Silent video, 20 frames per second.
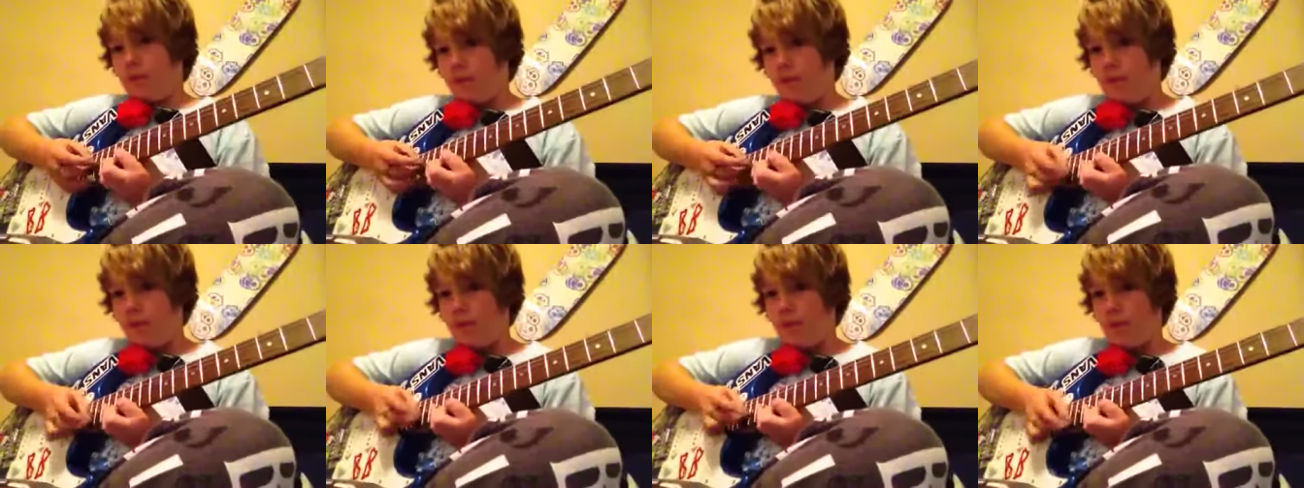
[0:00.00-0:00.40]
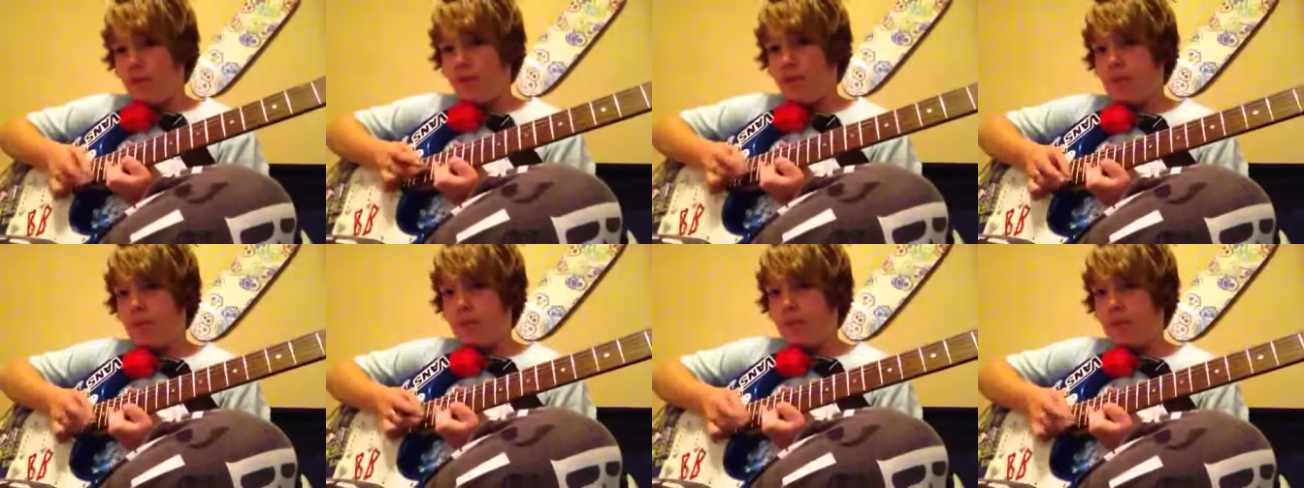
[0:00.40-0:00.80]

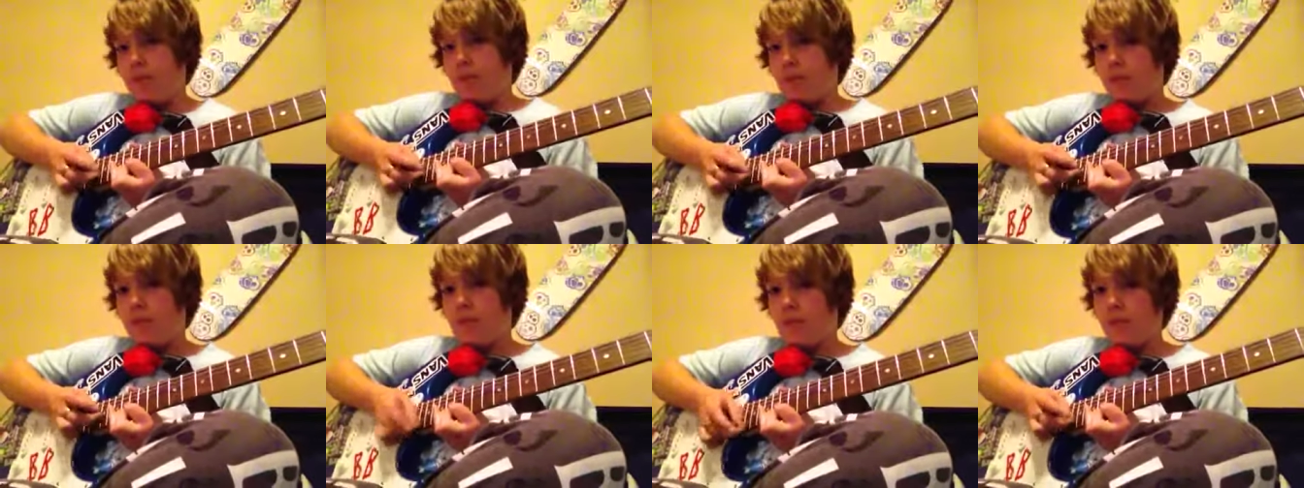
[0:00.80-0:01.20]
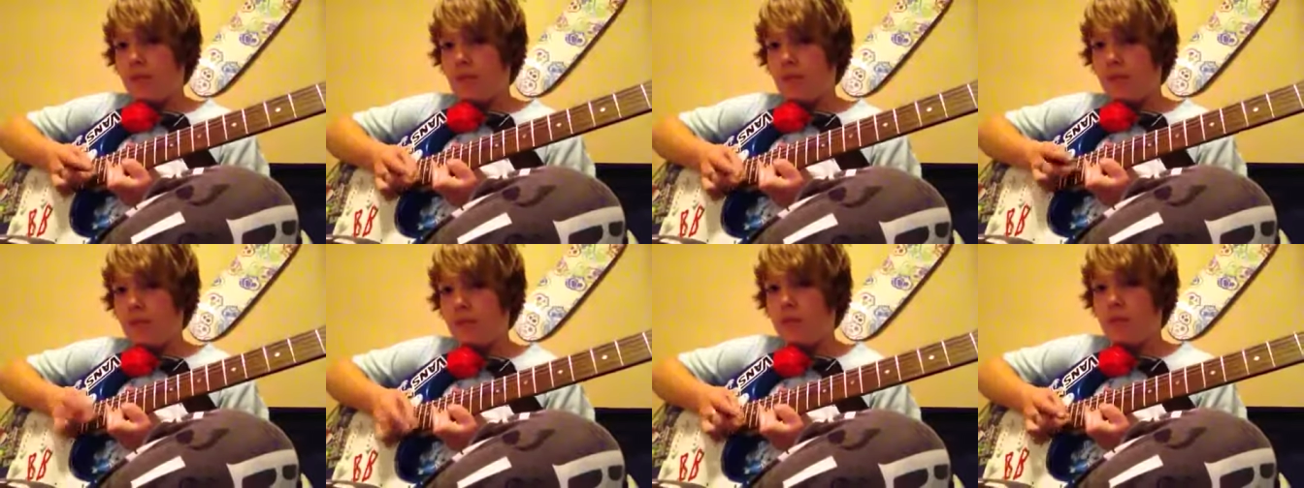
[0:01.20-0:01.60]

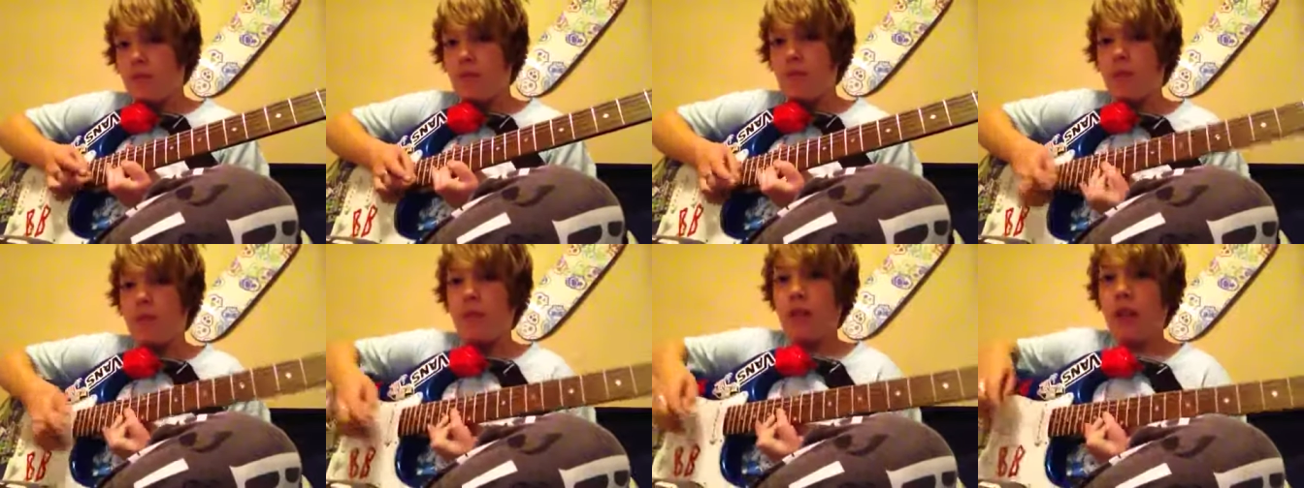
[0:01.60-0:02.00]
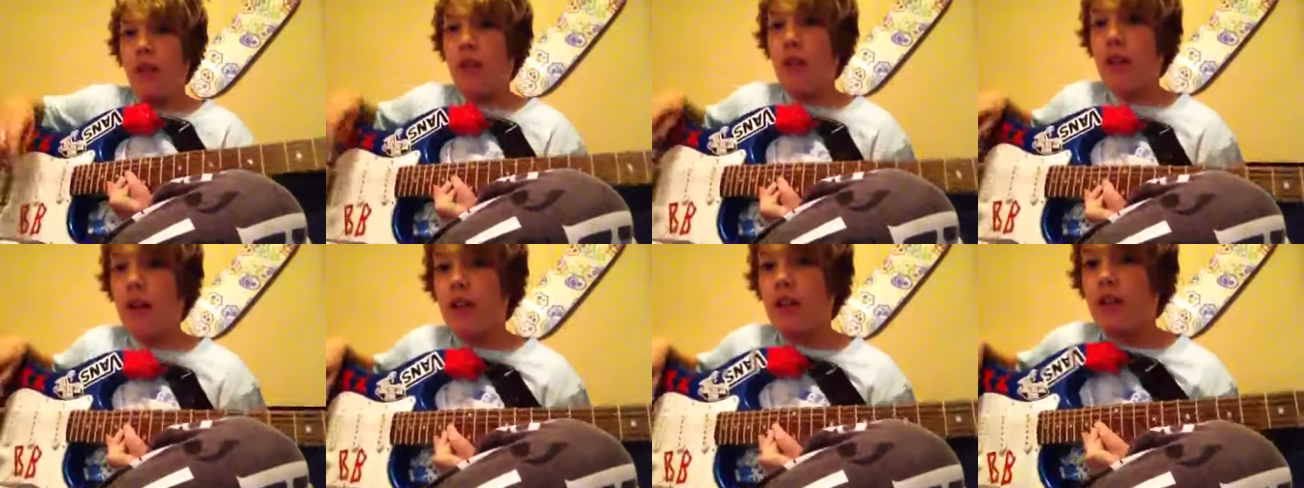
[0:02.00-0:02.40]

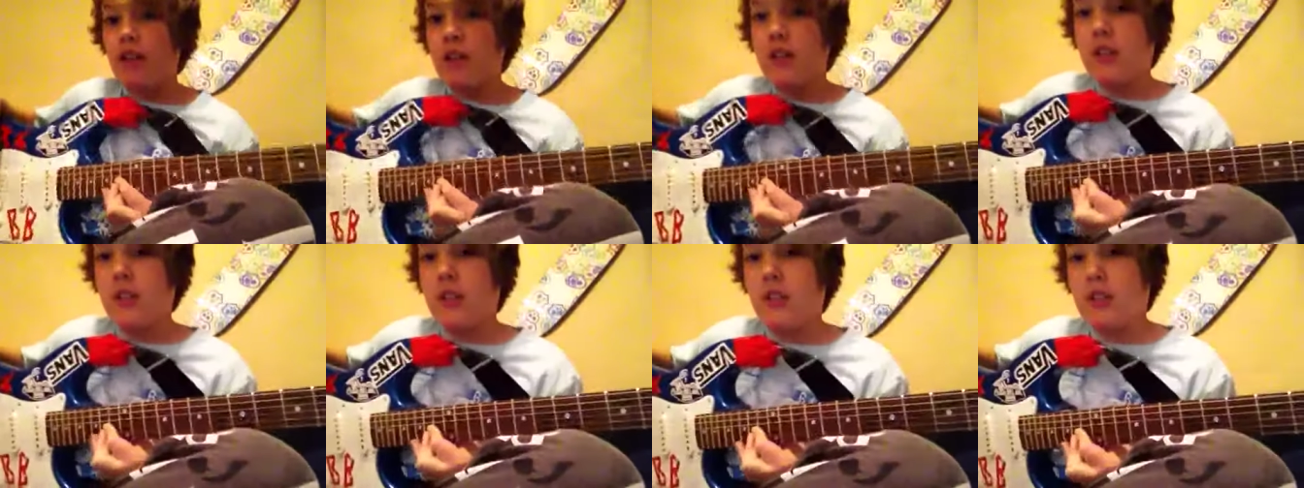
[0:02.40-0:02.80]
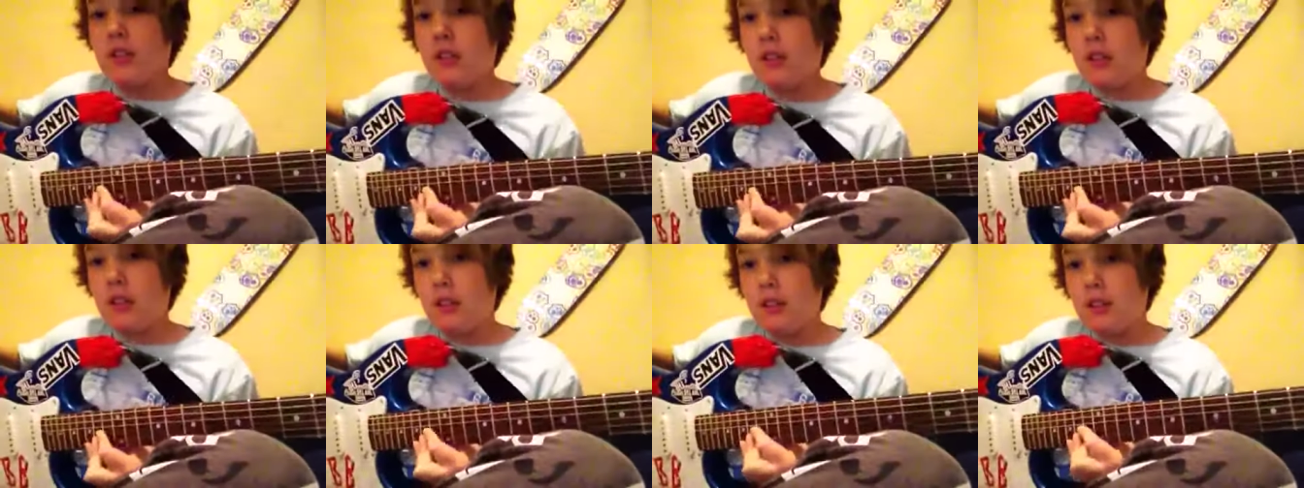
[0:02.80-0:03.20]
I just did a,
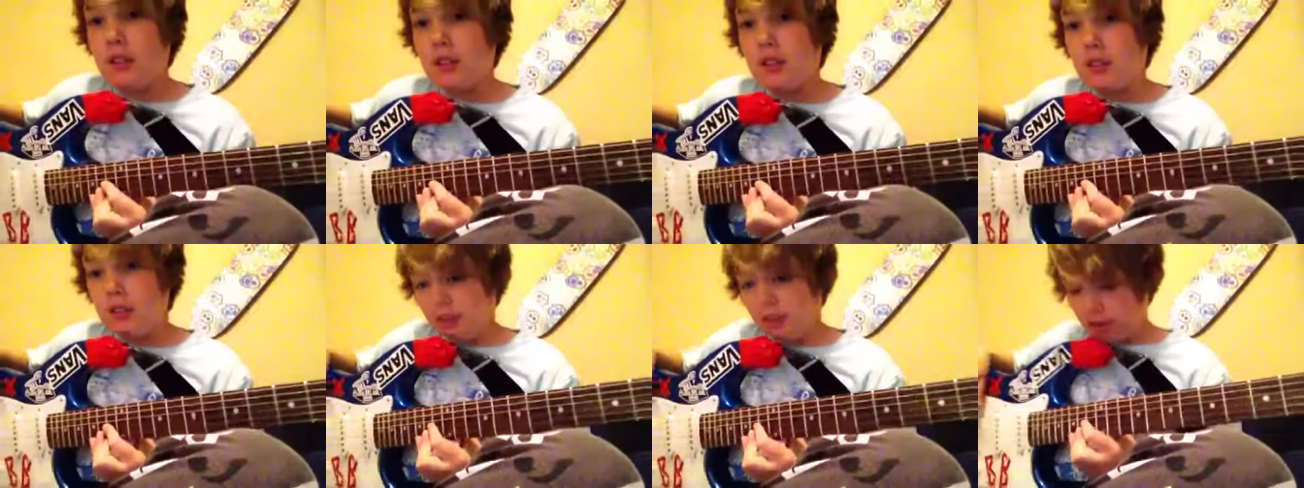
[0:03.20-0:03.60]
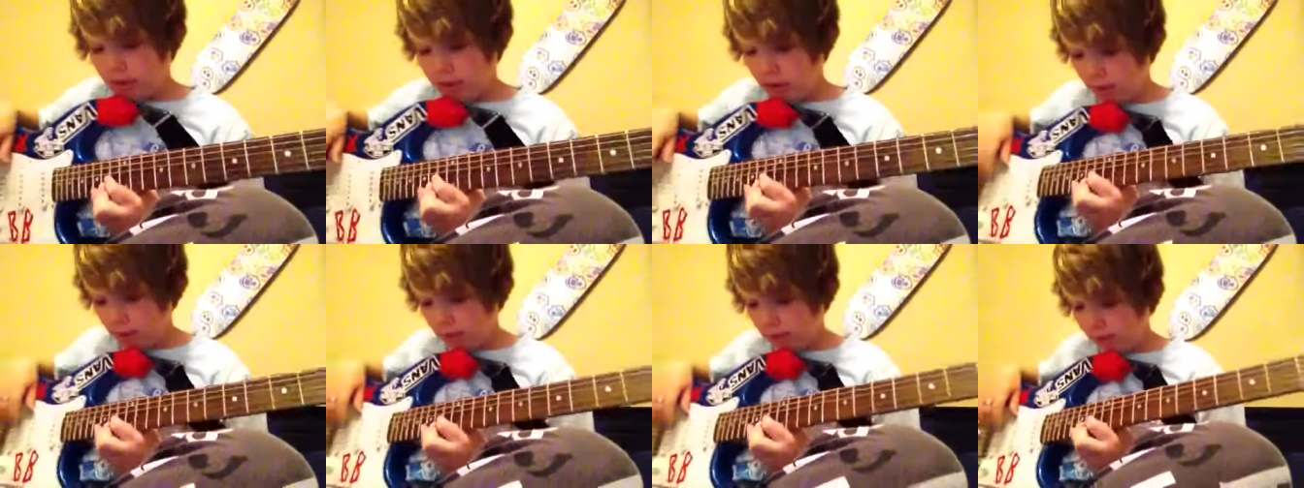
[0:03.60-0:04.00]
like a
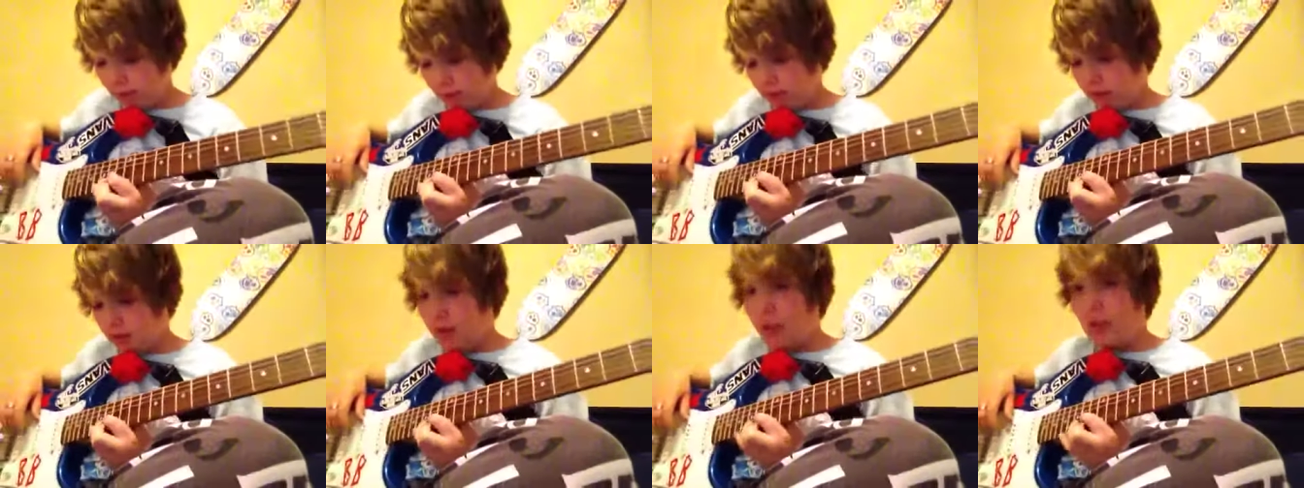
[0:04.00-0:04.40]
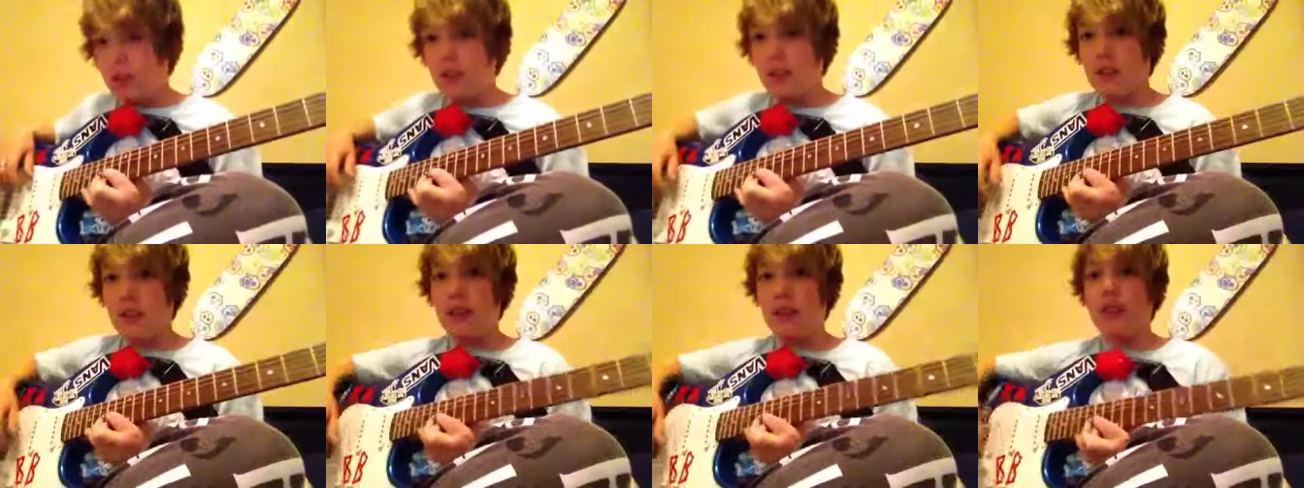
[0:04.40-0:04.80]
kind of a D
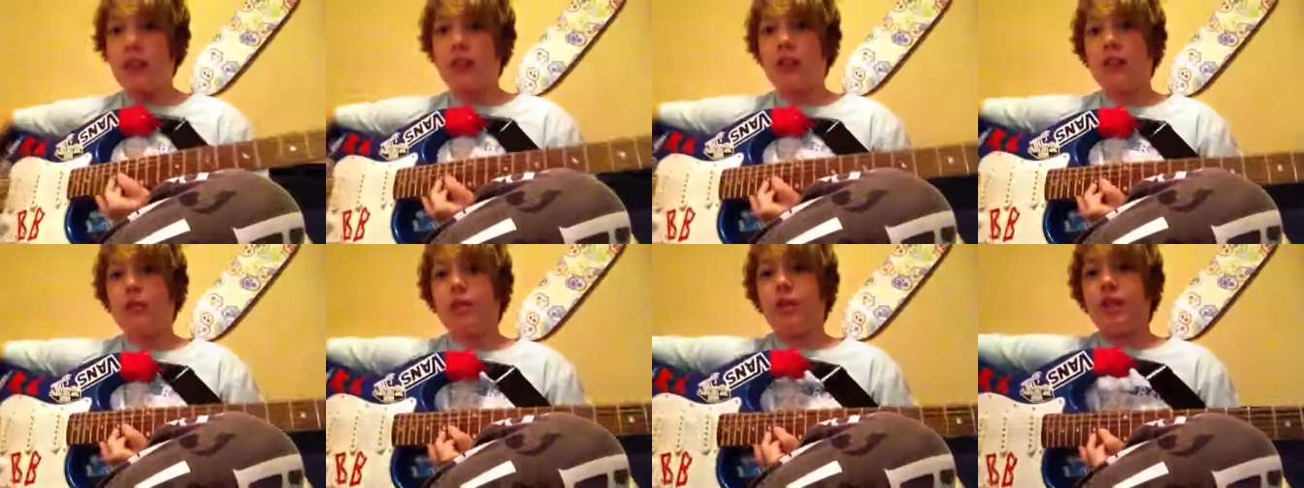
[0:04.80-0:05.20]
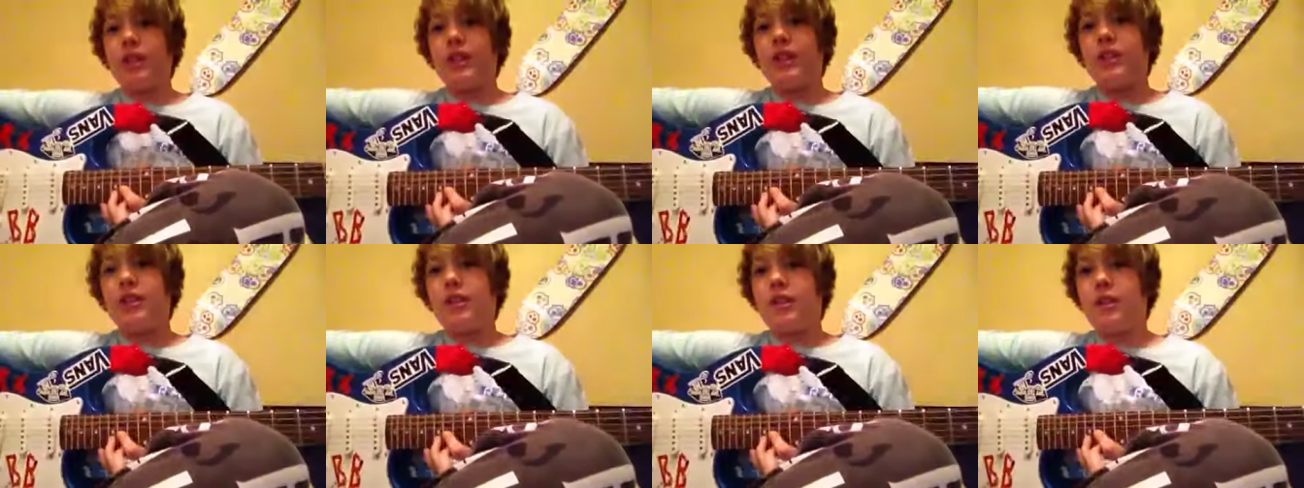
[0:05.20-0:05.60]
kind of thing back
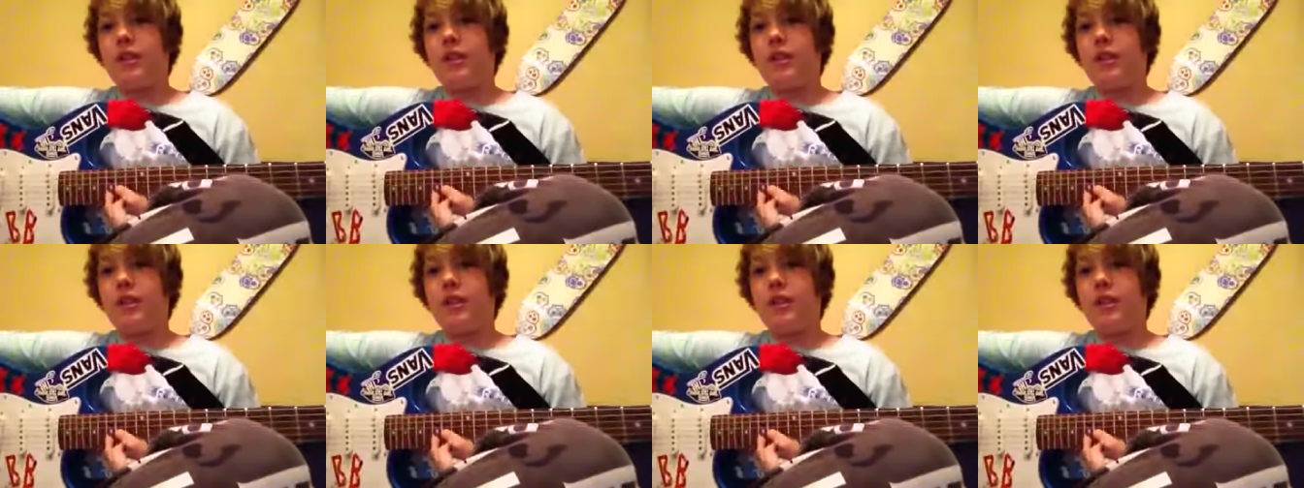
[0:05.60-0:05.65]
here.